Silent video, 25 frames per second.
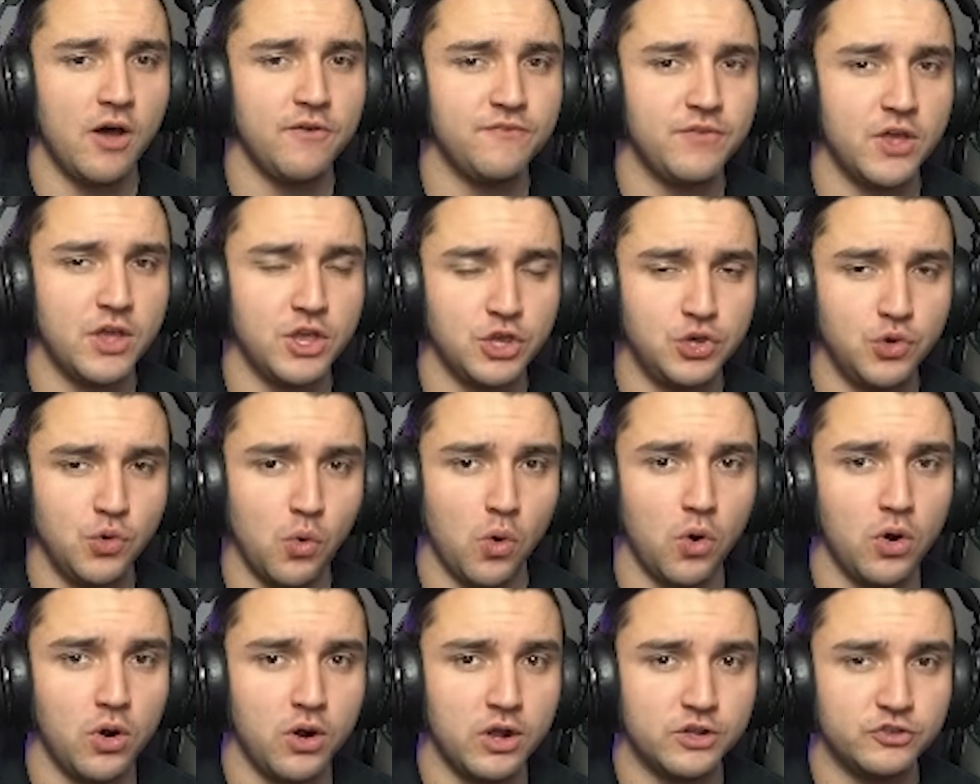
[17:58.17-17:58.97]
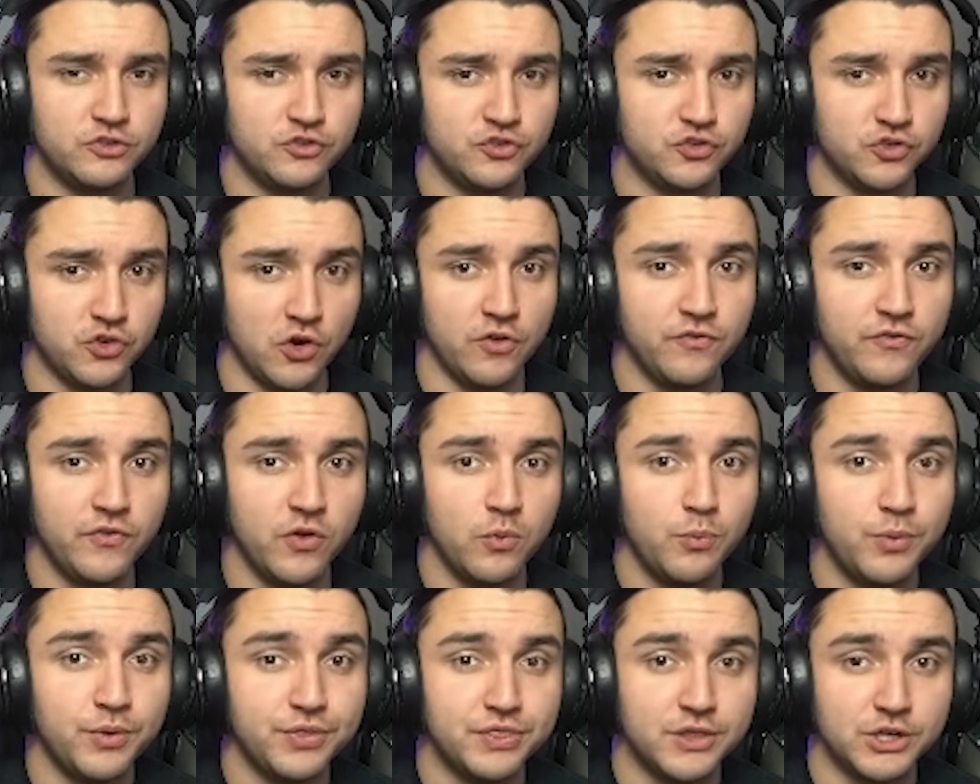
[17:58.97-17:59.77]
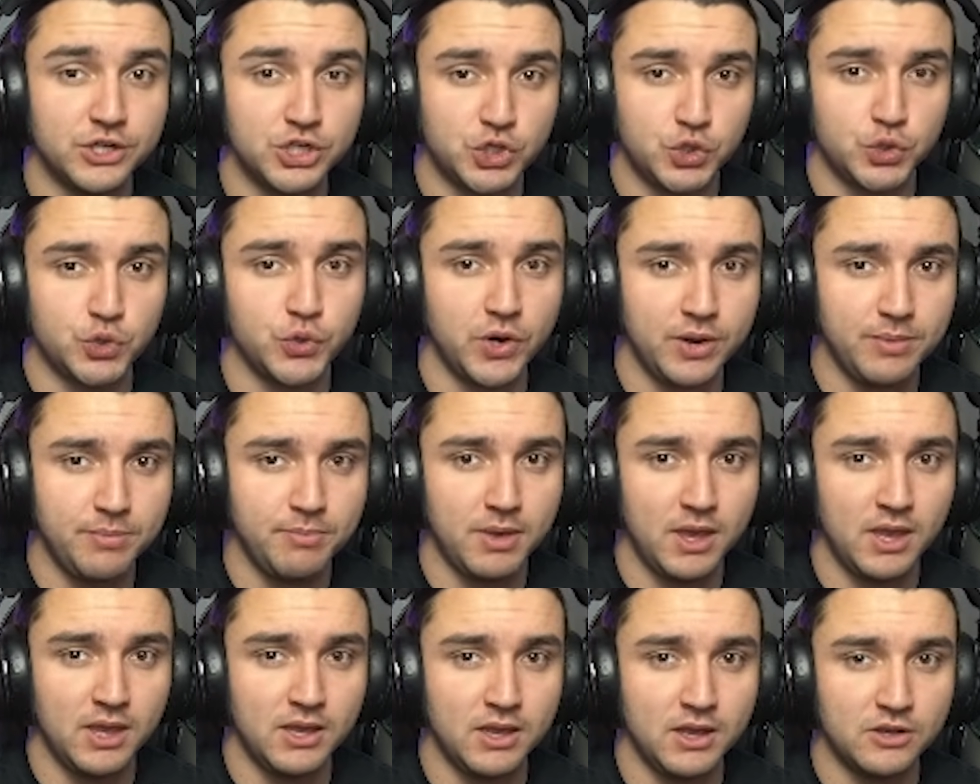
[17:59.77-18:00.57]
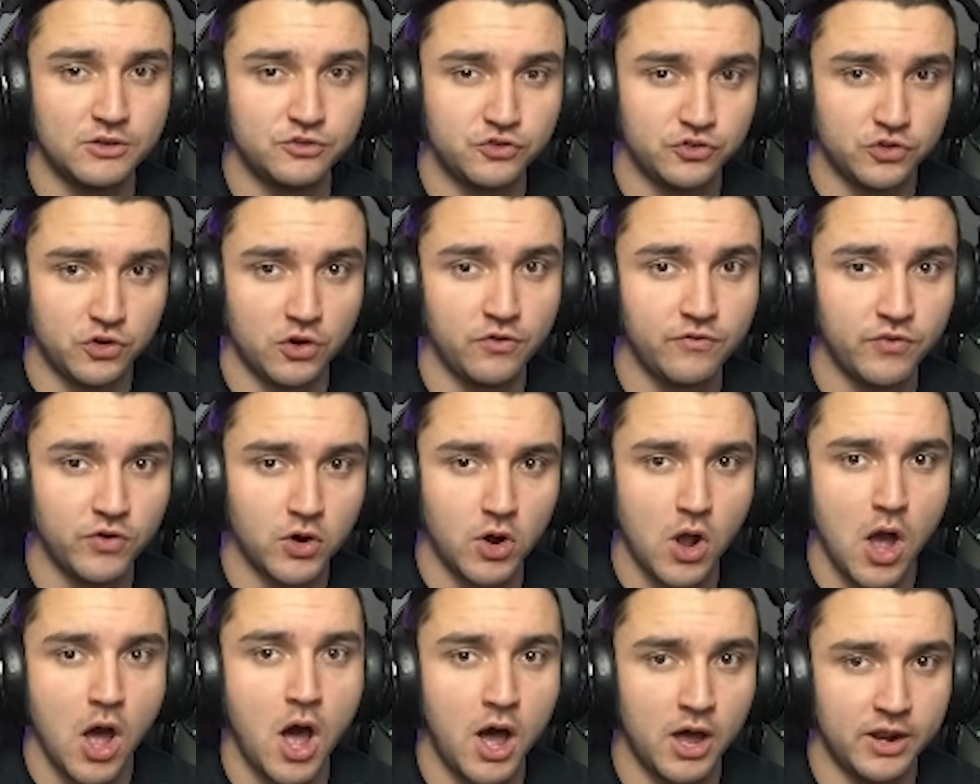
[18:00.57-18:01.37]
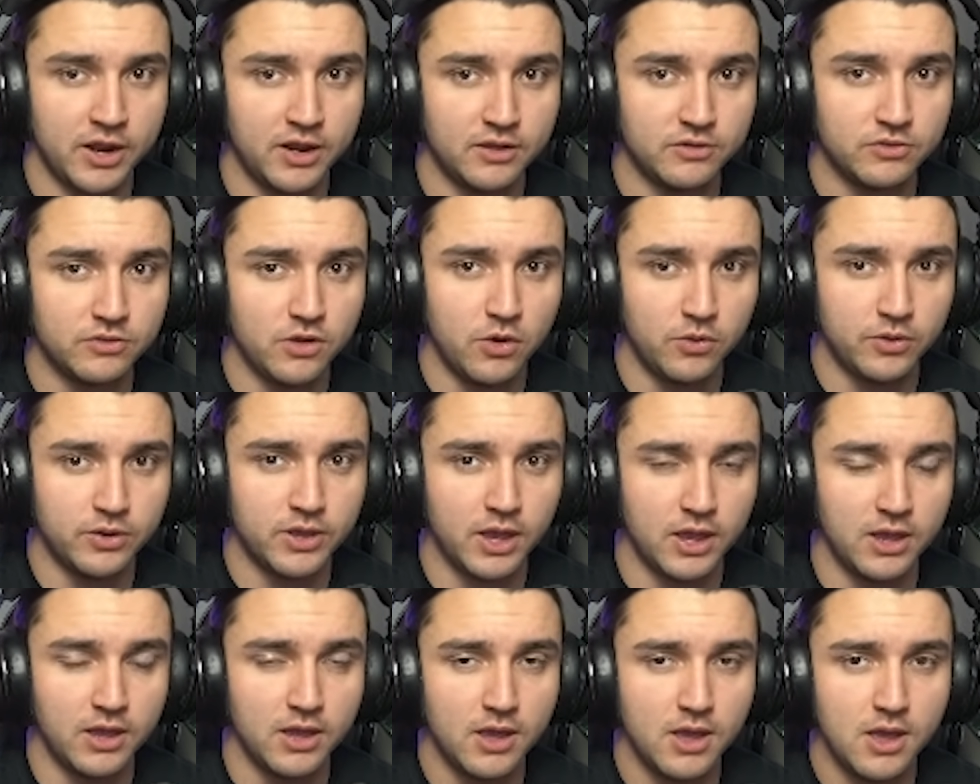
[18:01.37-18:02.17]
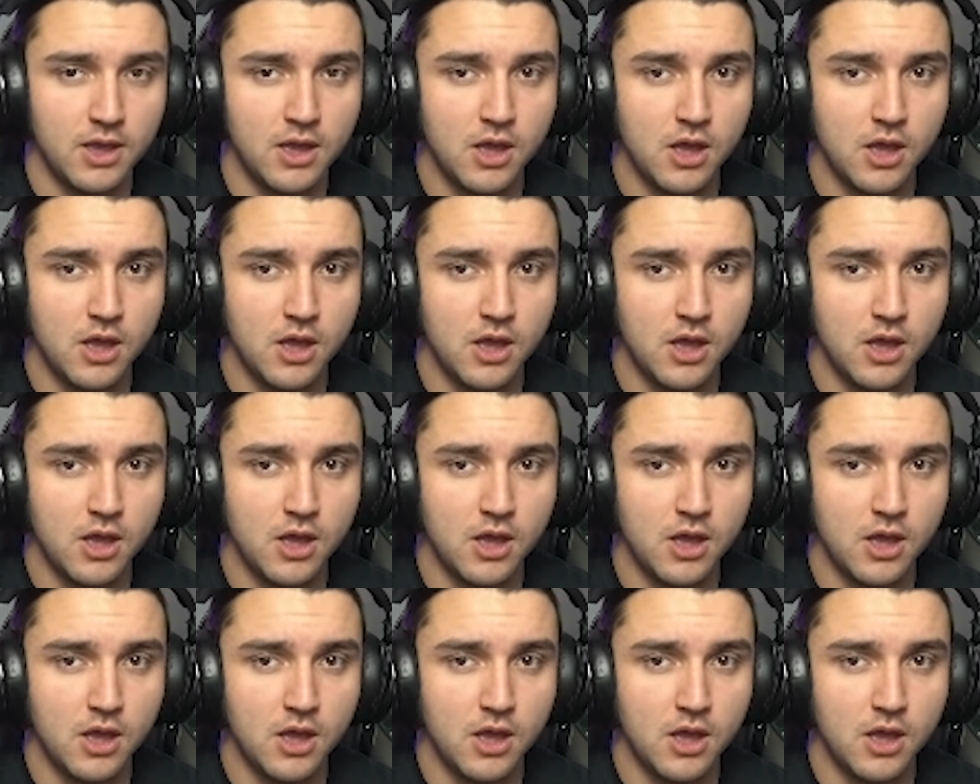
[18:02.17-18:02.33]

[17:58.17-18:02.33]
of your server with the streaming server on it, okay?